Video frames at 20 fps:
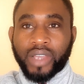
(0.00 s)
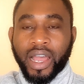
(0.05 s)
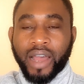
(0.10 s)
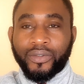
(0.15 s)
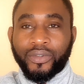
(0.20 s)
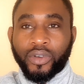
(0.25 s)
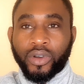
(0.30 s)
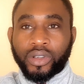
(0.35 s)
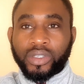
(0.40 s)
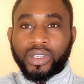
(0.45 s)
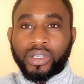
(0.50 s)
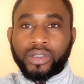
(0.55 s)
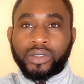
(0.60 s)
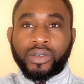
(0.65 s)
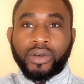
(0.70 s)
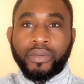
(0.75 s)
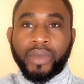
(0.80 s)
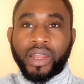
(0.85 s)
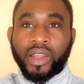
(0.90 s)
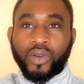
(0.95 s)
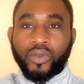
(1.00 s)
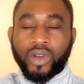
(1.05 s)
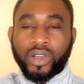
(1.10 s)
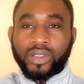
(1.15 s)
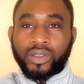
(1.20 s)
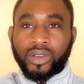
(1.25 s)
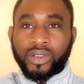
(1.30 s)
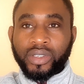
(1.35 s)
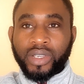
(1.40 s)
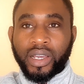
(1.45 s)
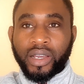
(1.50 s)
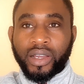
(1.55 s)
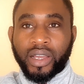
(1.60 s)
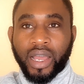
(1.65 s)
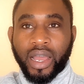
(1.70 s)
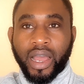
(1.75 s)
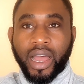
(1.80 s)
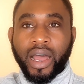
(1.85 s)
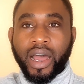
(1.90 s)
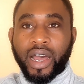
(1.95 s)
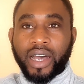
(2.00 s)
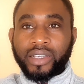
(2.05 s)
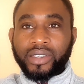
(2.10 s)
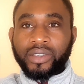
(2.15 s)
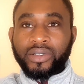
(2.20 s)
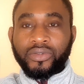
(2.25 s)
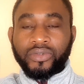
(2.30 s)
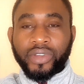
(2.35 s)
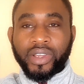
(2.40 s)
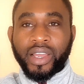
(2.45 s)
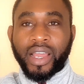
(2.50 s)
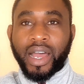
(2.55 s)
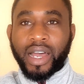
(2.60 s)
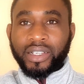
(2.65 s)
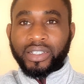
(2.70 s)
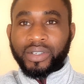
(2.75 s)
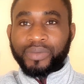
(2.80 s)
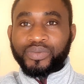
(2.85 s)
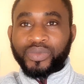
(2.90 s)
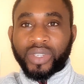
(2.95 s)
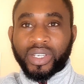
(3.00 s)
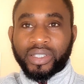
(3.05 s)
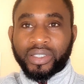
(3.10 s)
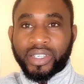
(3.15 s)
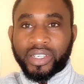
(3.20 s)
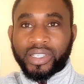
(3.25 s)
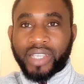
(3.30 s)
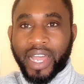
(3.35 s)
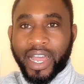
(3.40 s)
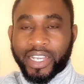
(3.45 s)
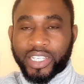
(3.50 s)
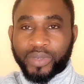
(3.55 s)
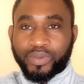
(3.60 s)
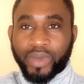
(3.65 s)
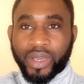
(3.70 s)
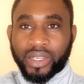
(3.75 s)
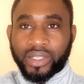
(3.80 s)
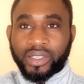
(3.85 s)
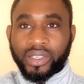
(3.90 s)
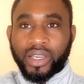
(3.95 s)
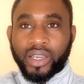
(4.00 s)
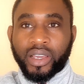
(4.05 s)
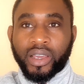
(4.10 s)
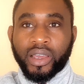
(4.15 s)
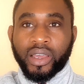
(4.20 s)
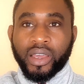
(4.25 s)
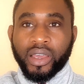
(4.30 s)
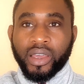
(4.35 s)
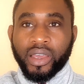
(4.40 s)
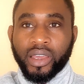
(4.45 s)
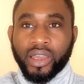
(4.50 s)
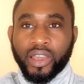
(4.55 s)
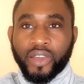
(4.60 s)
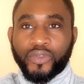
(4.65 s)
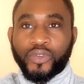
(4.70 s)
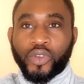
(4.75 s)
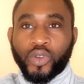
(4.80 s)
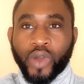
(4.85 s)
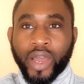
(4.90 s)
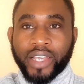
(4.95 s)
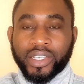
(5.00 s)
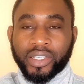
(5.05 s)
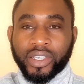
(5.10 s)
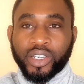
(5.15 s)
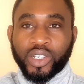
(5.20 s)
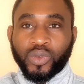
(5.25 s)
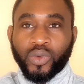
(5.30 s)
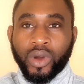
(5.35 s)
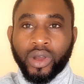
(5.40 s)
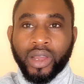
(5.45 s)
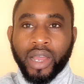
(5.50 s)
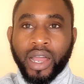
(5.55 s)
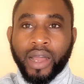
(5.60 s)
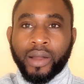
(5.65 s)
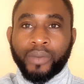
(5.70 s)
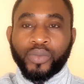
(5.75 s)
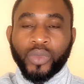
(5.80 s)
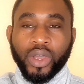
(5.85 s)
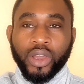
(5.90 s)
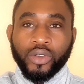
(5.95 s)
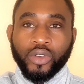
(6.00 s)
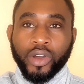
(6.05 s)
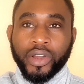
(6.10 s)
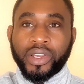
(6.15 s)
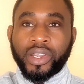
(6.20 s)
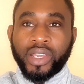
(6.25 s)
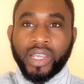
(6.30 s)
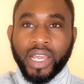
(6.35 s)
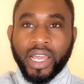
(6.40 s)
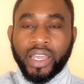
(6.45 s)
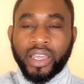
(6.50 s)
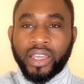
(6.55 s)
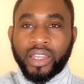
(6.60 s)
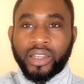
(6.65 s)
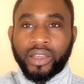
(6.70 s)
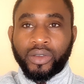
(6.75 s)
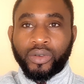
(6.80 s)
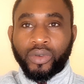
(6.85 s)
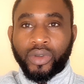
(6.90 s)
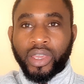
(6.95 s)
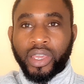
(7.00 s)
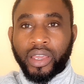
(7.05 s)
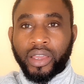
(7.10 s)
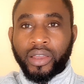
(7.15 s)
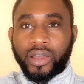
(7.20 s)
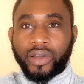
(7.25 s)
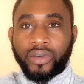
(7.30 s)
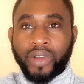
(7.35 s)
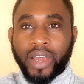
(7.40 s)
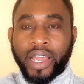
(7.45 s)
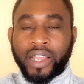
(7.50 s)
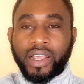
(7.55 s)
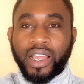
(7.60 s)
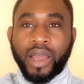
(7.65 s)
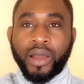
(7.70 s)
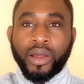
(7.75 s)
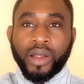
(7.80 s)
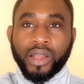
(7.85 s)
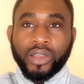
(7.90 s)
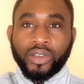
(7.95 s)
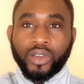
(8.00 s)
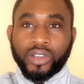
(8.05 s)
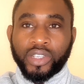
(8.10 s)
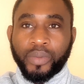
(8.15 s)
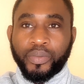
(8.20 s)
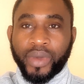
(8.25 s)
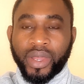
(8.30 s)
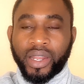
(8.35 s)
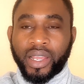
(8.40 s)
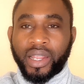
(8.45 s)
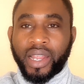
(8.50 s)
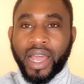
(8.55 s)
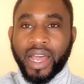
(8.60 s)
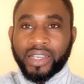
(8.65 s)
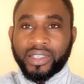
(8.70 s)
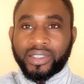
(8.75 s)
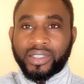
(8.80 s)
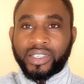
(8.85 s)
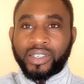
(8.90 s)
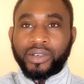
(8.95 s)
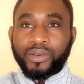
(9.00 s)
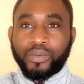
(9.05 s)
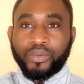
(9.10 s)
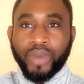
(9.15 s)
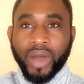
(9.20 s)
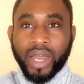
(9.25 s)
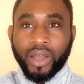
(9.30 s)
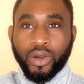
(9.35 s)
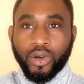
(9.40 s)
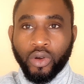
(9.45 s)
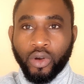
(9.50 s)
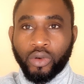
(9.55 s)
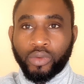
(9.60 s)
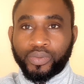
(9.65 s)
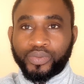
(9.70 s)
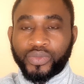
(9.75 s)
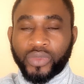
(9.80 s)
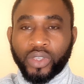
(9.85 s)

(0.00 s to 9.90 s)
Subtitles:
I've gotten so many questions as regards this aspect. If you are a skilled worker, you're already here in the UK, right? Your dependent are still back home.